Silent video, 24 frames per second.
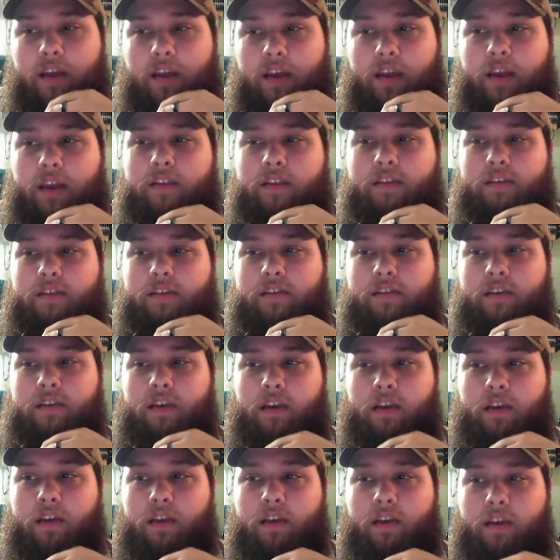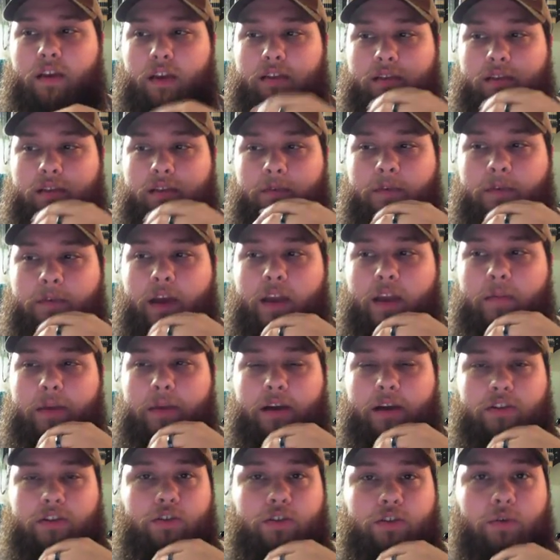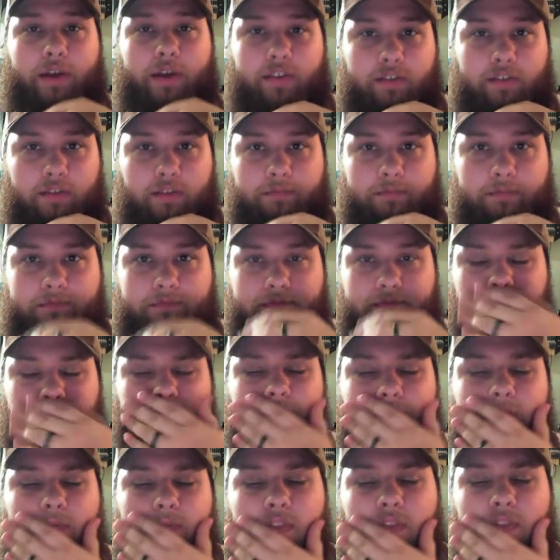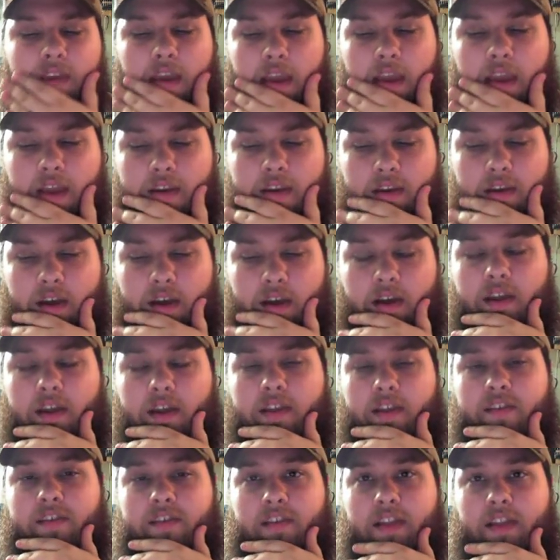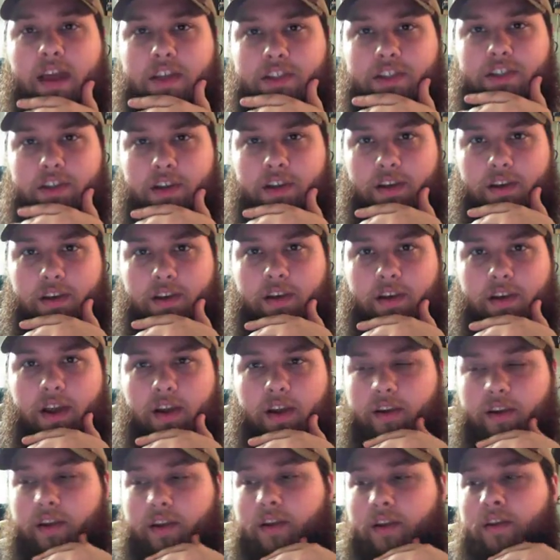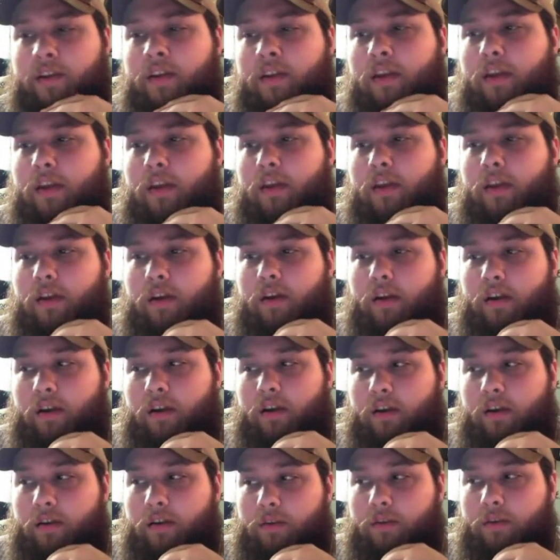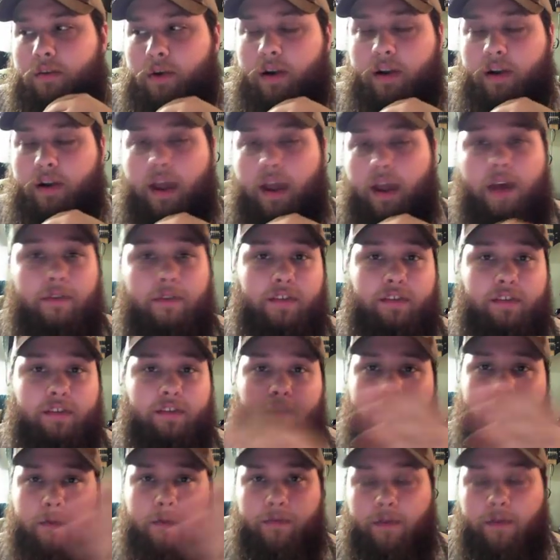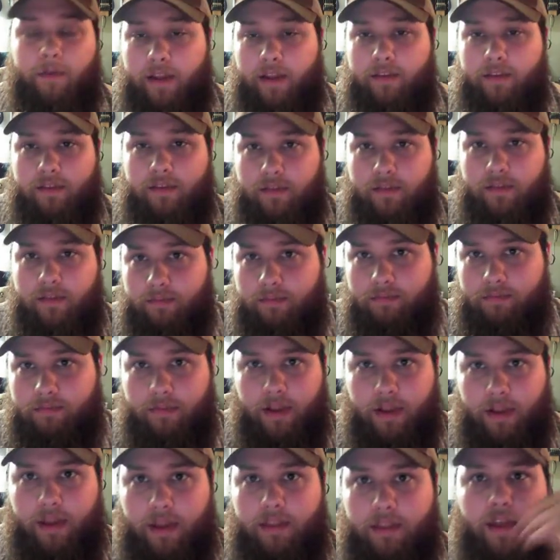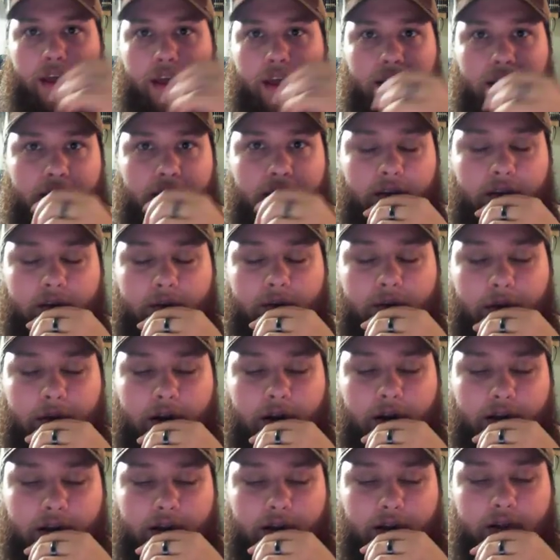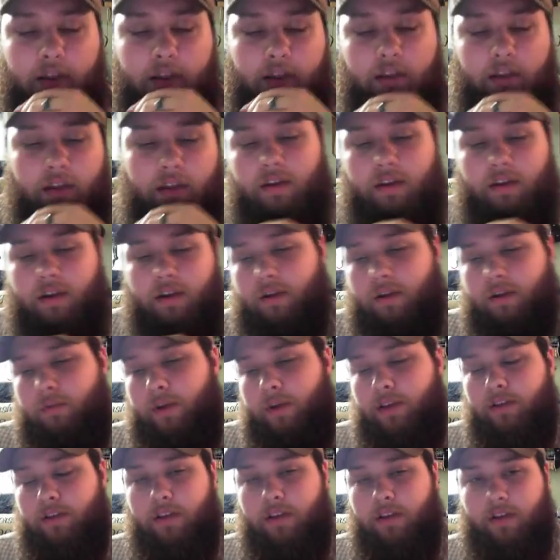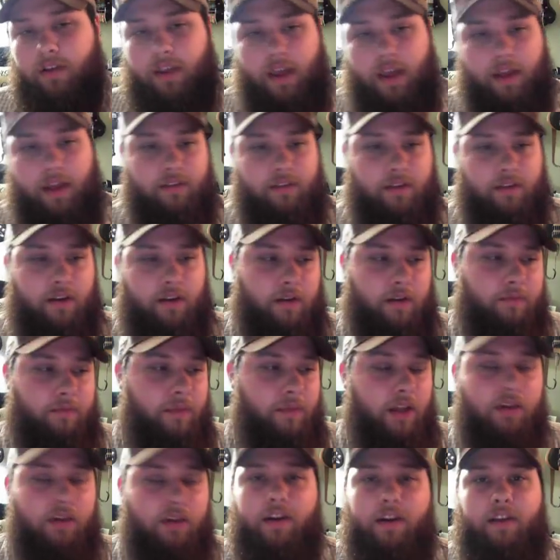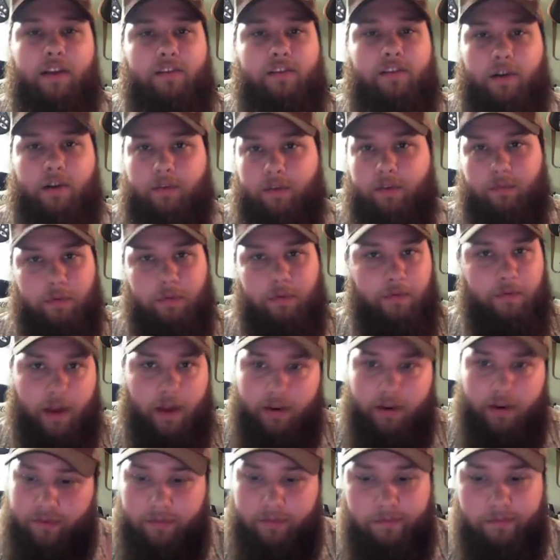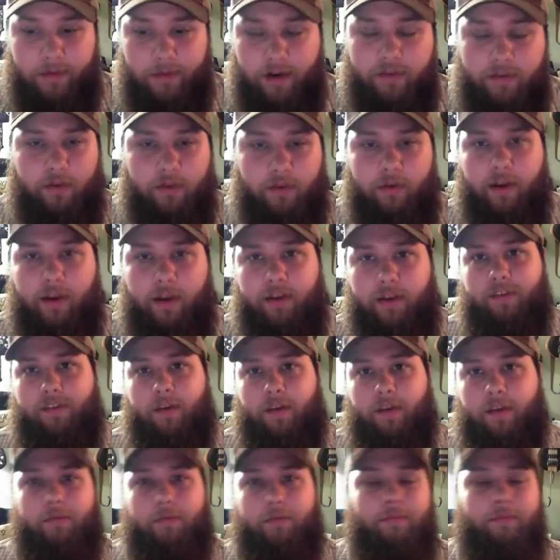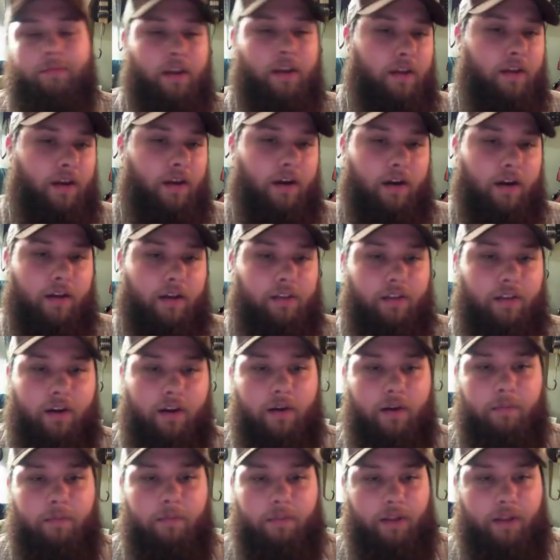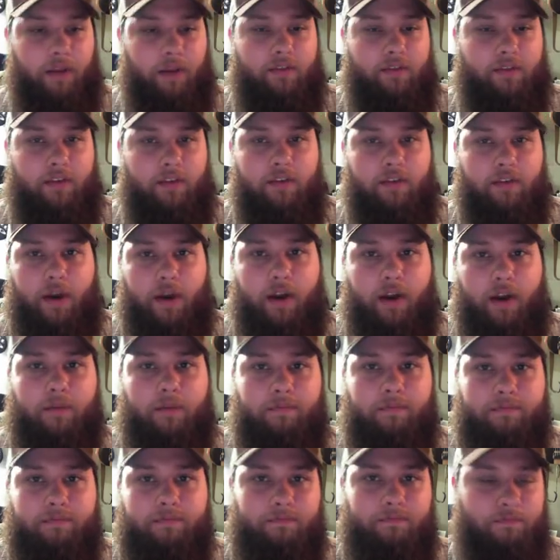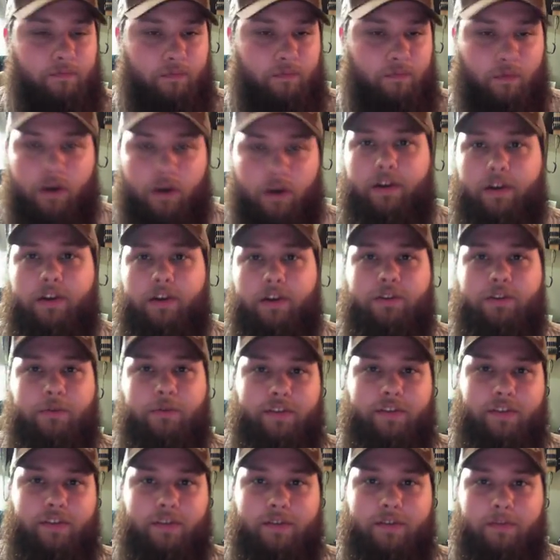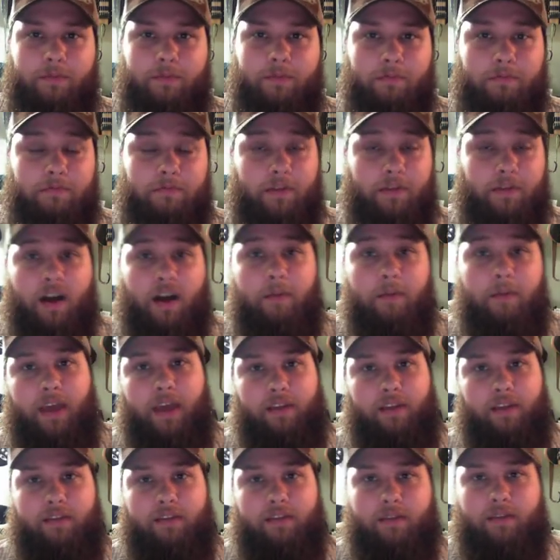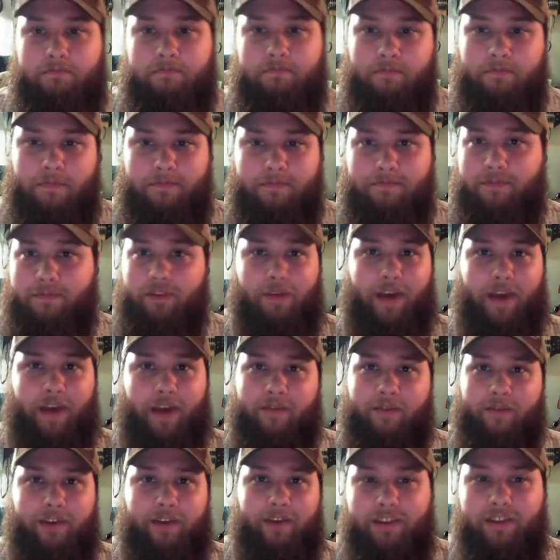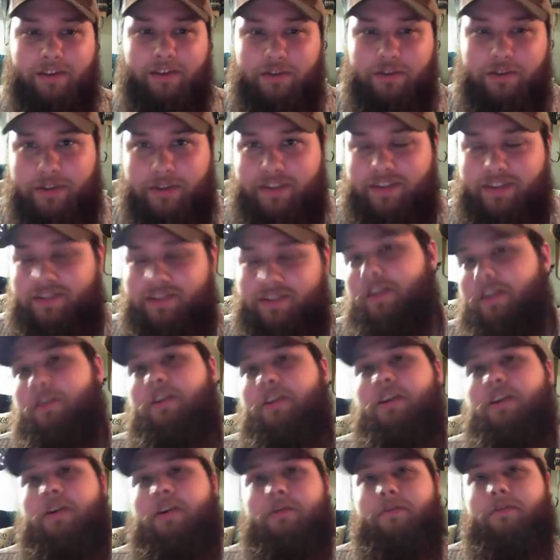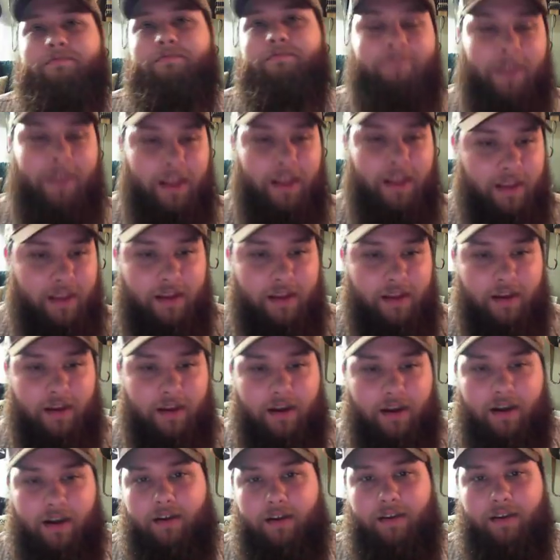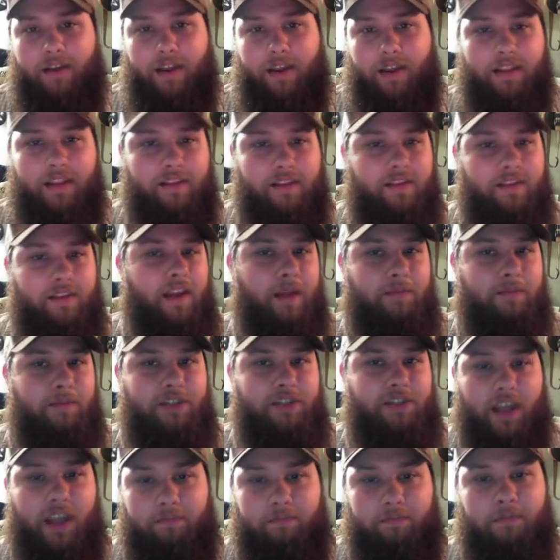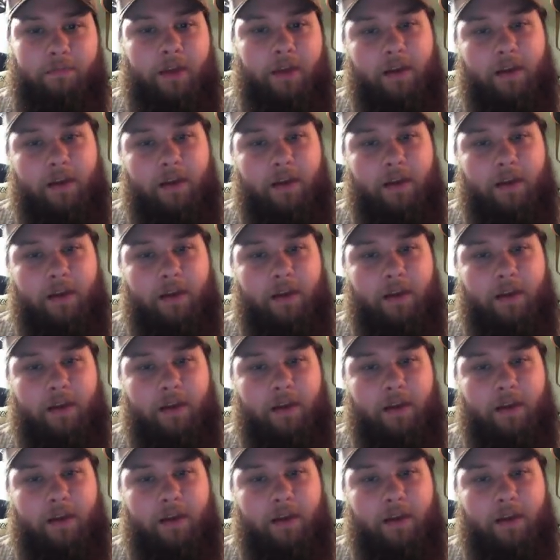it's a fight about choice and selection in your area. We're having several fights like that here in America. When you look at internet service providers, here's a great example. There are places where, what are your choices? Comcast. Do you have any other choices? No, you don't. And that's a damn shame,